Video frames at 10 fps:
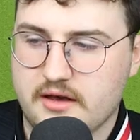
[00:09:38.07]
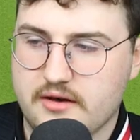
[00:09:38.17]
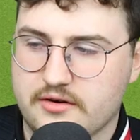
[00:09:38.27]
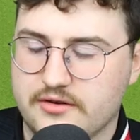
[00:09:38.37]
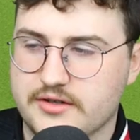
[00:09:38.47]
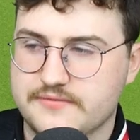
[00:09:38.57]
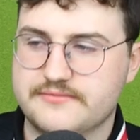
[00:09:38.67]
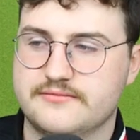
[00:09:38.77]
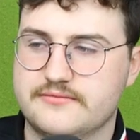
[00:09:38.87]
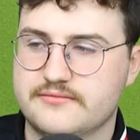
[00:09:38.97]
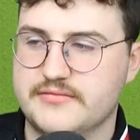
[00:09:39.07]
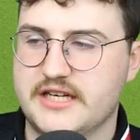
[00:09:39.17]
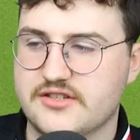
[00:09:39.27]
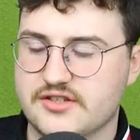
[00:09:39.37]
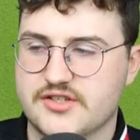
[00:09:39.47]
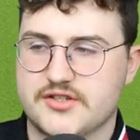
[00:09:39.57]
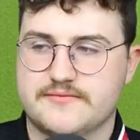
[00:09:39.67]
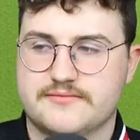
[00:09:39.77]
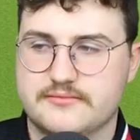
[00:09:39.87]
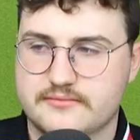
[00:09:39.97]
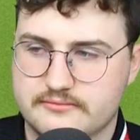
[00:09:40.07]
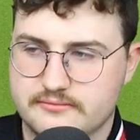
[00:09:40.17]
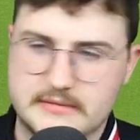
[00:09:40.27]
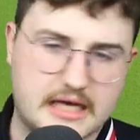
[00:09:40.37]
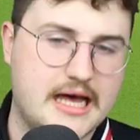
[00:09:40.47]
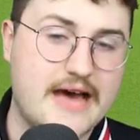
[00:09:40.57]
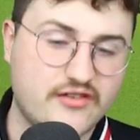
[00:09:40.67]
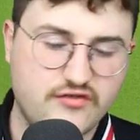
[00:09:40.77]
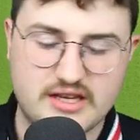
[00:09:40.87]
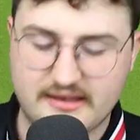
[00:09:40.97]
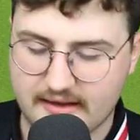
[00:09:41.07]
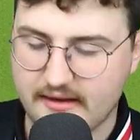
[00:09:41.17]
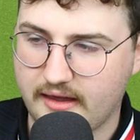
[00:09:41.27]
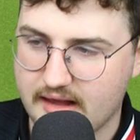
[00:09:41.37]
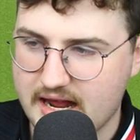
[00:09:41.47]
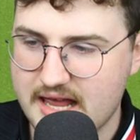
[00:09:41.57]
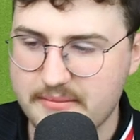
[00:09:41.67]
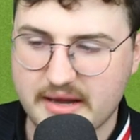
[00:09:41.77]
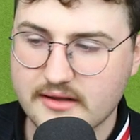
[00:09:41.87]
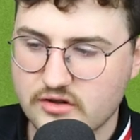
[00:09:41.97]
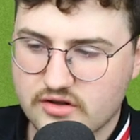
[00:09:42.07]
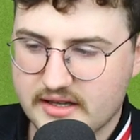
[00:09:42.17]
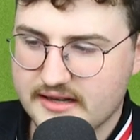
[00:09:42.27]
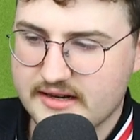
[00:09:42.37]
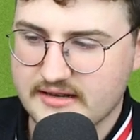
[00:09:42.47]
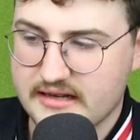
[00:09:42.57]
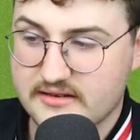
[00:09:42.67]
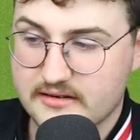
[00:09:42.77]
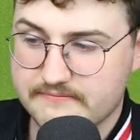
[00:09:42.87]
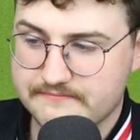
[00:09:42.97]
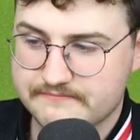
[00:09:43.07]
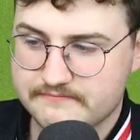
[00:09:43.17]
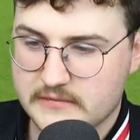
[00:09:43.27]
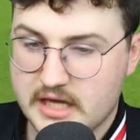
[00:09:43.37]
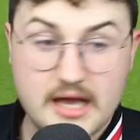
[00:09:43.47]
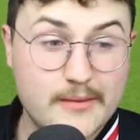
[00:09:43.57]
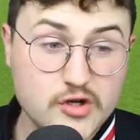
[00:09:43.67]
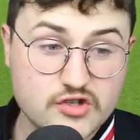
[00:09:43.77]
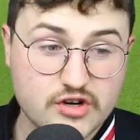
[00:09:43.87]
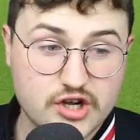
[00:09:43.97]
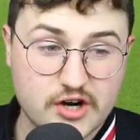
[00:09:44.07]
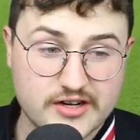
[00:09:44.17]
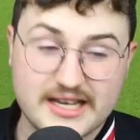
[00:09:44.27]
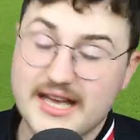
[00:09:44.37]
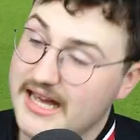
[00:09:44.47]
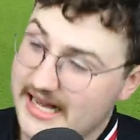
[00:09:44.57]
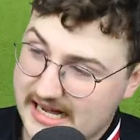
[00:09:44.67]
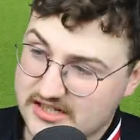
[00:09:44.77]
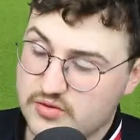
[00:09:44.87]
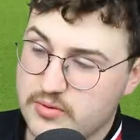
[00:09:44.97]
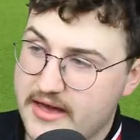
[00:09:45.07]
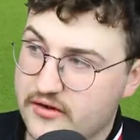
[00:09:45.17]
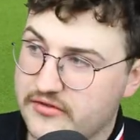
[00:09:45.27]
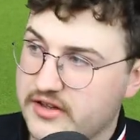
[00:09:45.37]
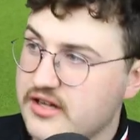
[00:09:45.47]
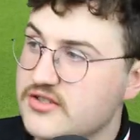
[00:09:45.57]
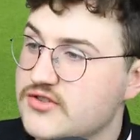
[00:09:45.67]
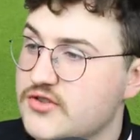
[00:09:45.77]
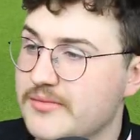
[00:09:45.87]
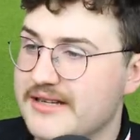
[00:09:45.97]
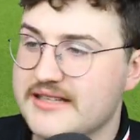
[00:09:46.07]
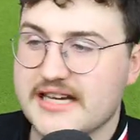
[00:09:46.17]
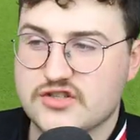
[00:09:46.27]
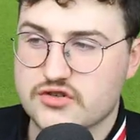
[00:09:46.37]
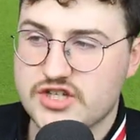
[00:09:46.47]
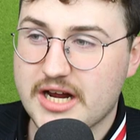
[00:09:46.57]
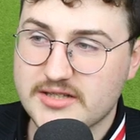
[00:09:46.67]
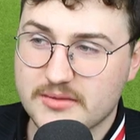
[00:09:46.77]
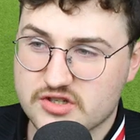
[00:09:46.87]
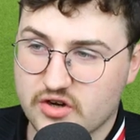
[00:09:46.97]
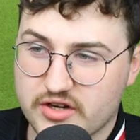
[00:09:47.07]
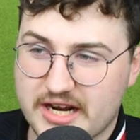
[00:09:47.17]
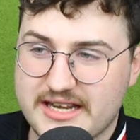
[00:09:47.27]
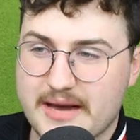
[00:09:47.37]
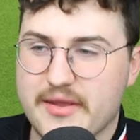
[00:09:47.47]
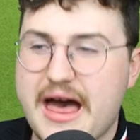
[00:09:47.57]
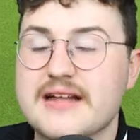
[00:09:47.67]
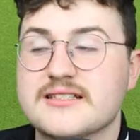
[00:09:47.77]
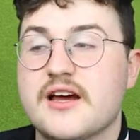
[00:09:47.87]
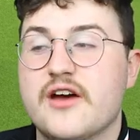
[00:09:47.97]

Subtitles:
Uh-oh, though. Rangers have a free kick, and I might look like an idiot. I'm also recording at 12 to midnight, so shouting was not a good idea, but that